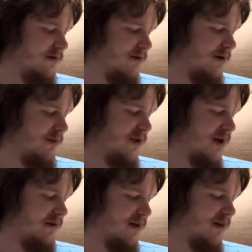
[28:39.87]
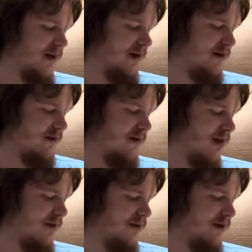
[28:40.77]
they point out that like a
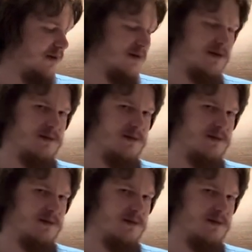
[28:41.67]
lot of these